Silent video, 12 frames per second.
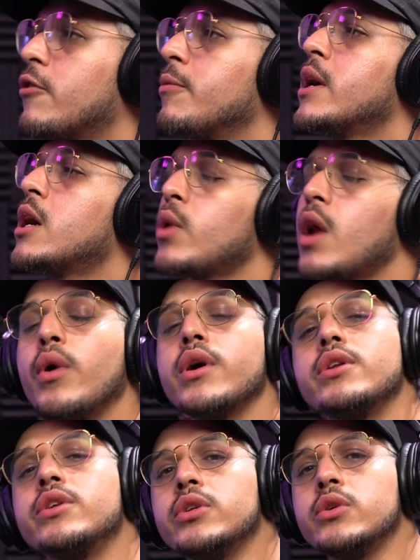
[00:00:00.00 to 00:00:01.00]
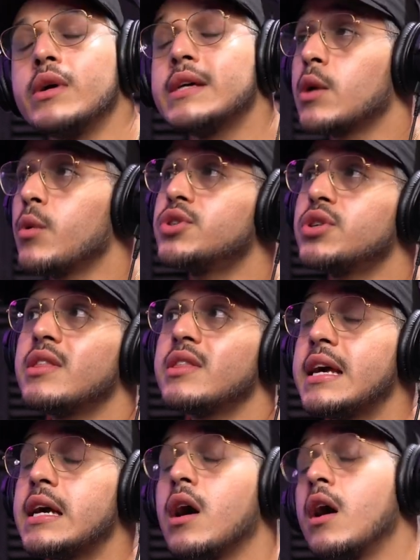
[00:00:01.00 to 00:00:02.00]
from here, what I want you to do is I want you to
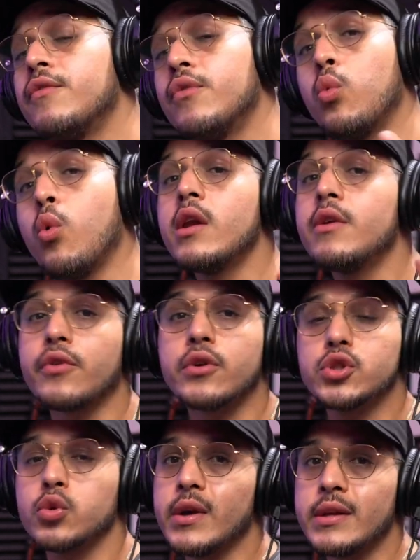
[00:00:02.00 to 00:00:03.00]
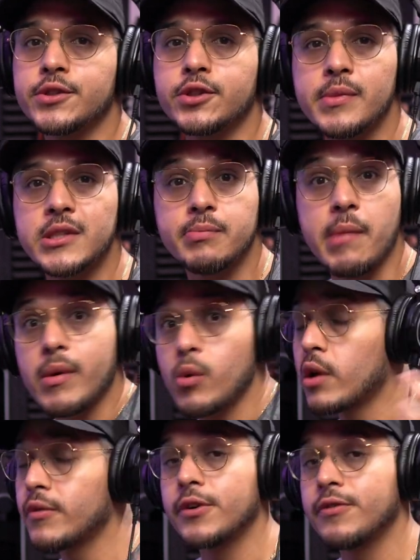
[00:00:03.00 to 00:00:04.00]
think of one virtual instrument, maybe
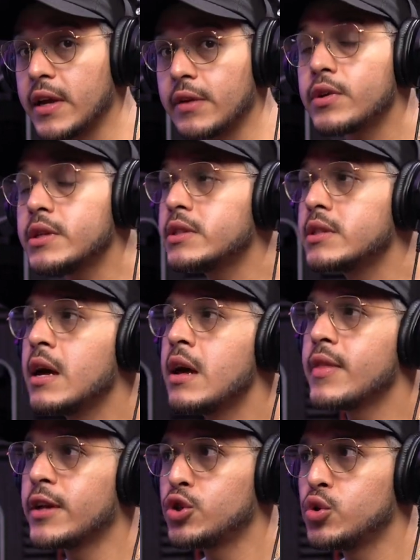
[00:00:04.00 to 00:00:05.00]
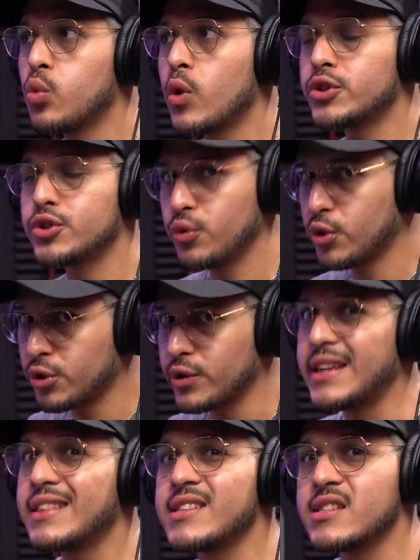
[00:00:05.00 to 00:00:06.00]
one of your favorites, that you want to
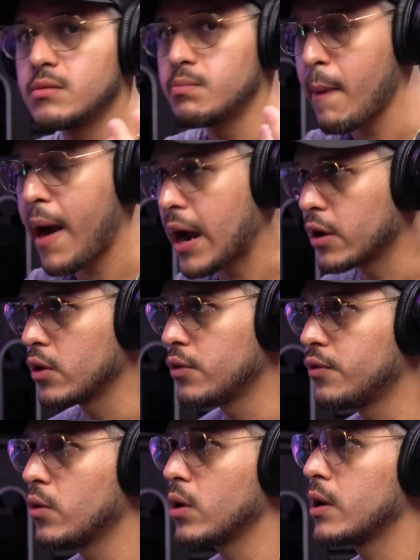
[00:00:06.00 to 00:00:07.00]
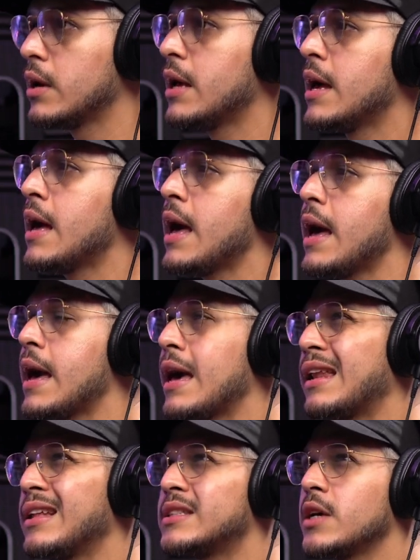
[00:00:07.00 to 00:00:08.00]
create this macro for.
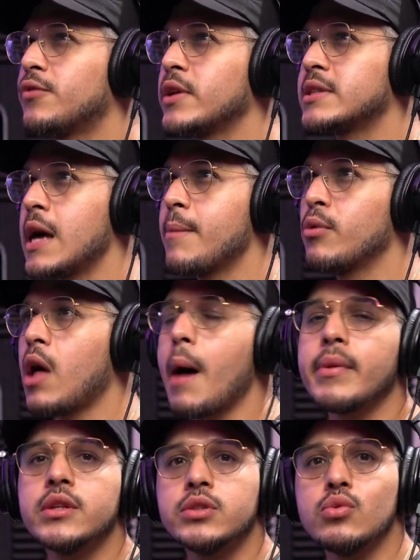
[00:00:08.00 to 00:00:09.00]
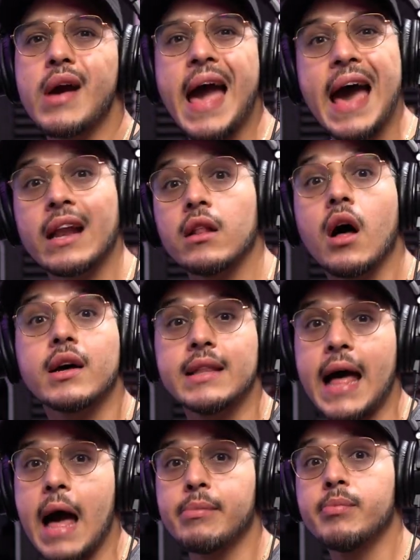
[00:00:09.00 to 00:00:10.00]
And let's say, for example, I'm gonna do Analog
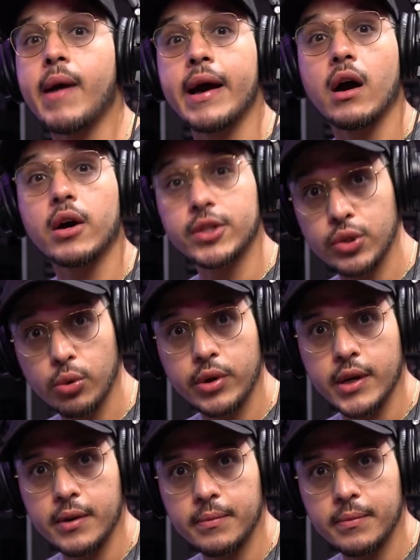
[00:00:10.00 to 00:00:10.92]
Lab by Arturia.